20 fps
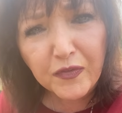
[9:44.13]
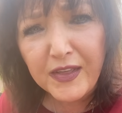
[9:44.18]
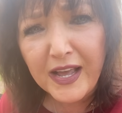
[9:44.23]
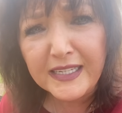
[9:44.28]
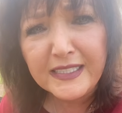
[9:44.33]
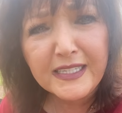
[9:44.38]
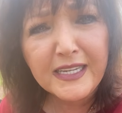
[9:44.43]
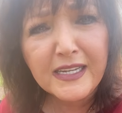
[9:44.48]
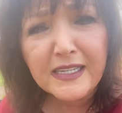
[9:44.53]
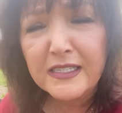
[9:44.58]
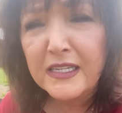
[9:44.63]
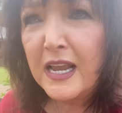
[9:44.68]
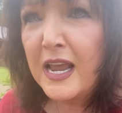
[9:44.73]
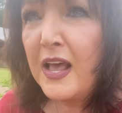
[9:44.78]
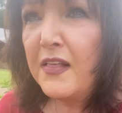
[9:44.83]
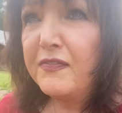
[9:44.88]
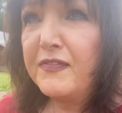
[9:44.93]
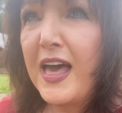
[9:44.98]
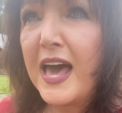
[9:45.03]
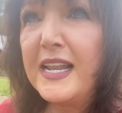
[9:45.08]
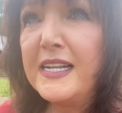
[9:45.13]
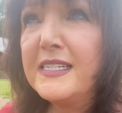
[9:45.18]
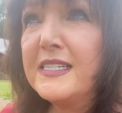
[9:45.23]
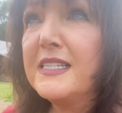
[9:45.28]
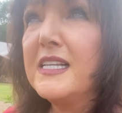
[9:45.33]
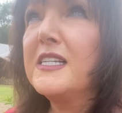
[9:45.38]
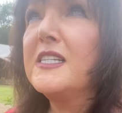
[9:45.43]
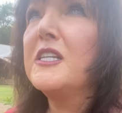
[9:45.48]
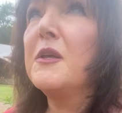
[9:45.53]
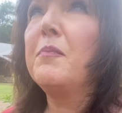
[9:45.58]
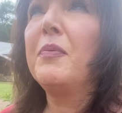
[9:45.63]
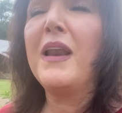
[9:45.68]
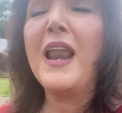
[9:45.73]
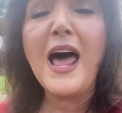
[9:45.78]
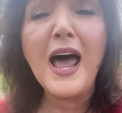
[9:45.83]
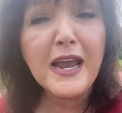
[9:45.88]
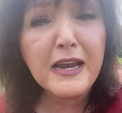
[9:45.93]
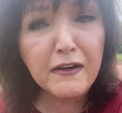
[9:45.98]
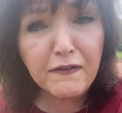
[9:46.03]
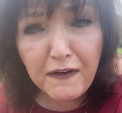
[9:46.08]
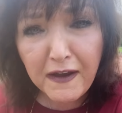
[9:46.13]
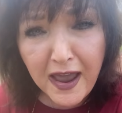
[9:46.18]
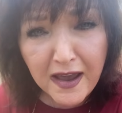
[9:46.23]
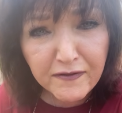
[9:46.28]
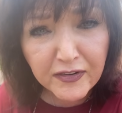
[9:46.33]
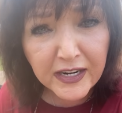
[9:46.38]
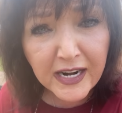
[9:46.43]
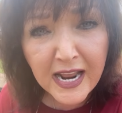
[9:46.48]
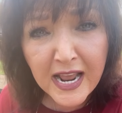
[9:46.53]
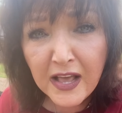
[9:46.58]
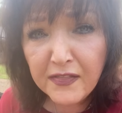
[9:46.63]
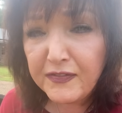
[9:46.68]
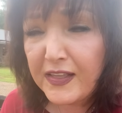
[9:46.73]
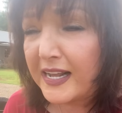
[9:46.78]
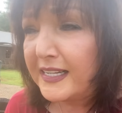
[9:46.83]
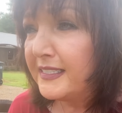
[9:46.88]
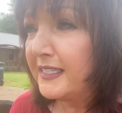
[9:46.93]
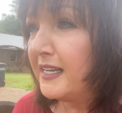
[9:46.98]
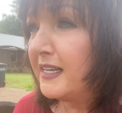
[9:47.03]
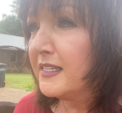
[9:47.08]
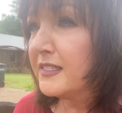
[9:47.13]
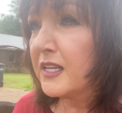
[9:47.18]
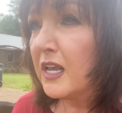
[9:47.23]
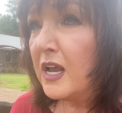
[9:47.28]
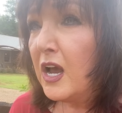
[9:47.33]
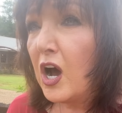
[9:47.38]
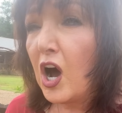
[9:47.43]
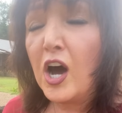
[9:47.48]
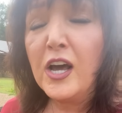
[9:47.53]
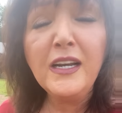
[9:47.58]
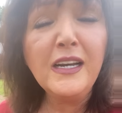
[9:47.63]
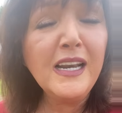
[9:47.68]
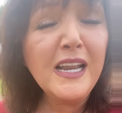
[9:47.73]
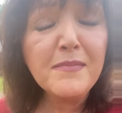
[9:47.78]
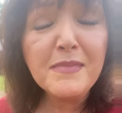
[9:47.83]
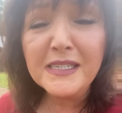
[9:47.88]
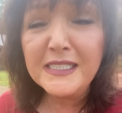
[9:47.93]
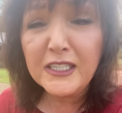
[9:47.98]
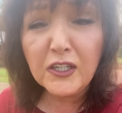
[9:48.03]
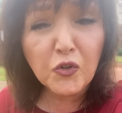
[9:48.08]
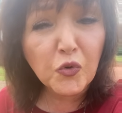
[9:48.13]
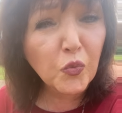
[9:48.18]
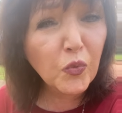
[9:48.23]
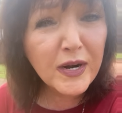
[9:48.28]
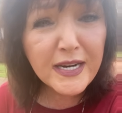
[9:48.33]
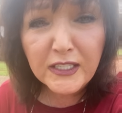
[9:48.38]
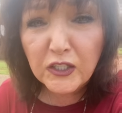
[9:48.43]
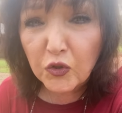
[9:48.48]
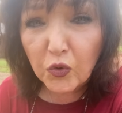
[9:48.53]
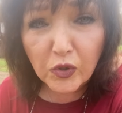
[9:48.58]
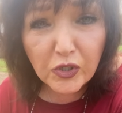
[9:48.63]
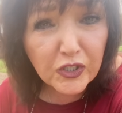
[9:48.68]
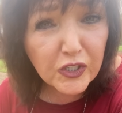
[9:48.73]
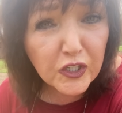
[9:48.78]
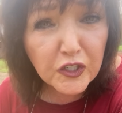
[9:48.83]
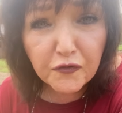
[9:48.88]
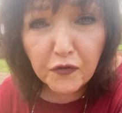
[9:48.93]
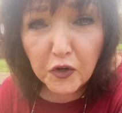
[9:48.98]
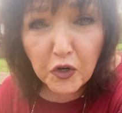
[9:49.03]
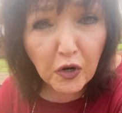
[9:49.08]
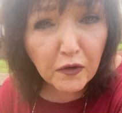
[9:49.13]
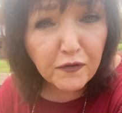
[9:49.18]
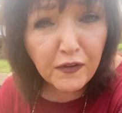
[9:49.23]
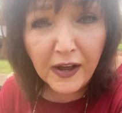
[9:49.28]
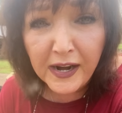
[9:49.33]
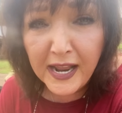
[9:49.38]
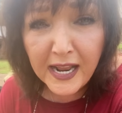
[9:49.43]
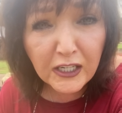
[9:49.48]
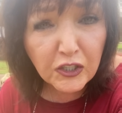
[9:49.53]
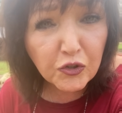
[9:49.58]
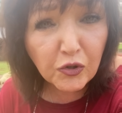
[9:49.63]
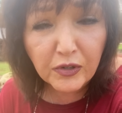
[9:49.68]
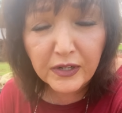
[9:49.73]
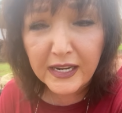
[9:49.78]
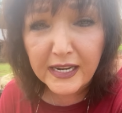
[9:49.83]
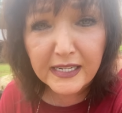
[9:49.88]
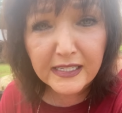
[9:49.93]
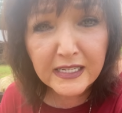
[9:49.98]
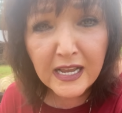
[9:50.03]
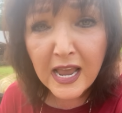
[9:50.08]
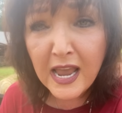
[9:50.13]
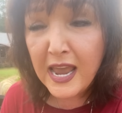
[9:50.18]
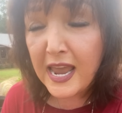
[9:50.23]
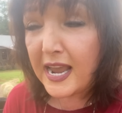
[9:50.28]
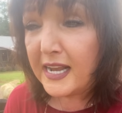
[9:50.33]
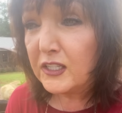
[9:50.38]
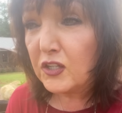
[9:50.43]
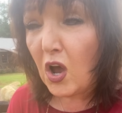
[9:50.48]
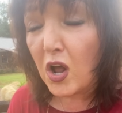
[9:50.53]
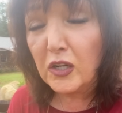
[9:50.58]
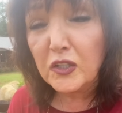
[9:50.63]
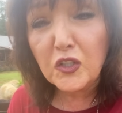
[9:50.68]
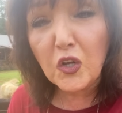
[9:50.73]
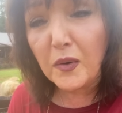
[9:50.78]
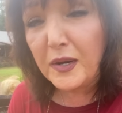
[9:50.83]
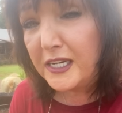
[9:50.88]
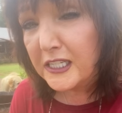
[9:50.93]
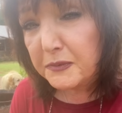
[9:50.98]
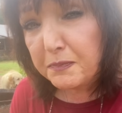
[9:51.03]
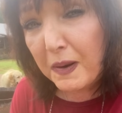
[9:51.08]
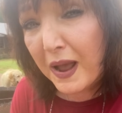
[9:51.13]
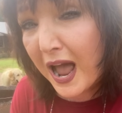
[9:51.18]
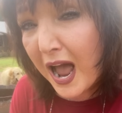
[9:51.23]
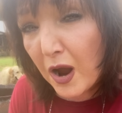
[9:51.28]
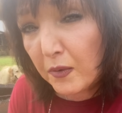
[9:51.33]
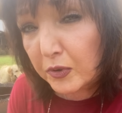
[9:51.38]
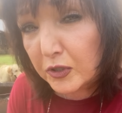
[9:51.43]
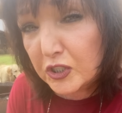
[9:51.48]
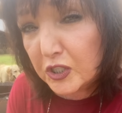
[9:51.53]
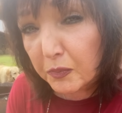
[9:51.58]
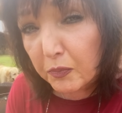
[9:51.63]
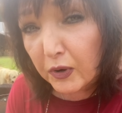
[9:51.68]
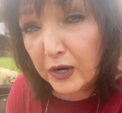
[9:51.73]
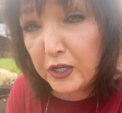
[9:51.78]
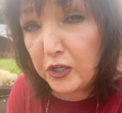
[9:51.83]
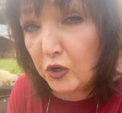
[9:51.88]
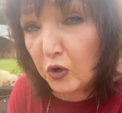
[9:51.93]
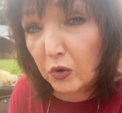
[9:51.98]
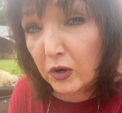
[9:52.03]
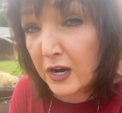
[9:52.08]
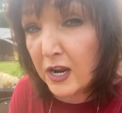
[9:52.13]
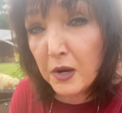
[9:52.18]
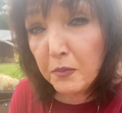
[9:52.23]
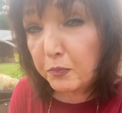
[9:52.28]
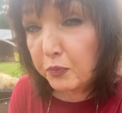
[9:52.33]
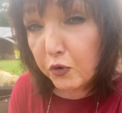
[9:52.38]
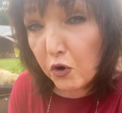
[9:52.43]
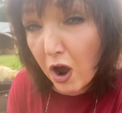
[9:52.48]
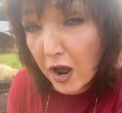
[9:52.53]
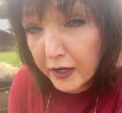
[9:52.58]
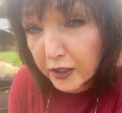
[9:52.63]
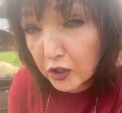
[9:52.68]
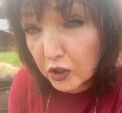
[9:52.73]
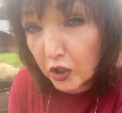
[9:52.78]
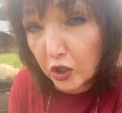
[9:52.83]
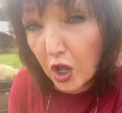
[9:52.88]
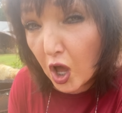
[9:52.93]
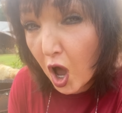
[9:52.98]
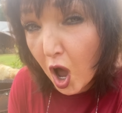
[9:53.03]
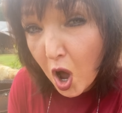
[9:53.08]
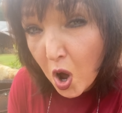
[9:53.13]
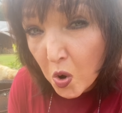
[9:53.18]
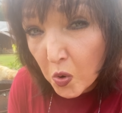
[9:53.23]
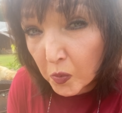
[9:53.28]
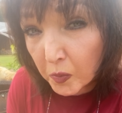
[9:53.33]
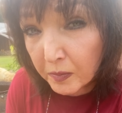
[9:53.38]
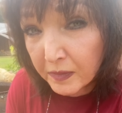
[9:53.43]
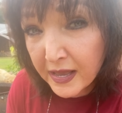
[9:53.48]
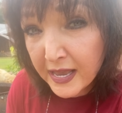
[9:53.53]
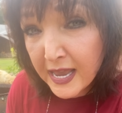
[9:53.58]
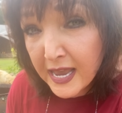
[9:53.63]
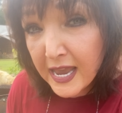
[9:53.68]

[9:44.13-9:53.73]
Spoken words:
That is the supply of heaven. That's his unlimited resources for your financial needs. It's also his power to bring your prodigal home.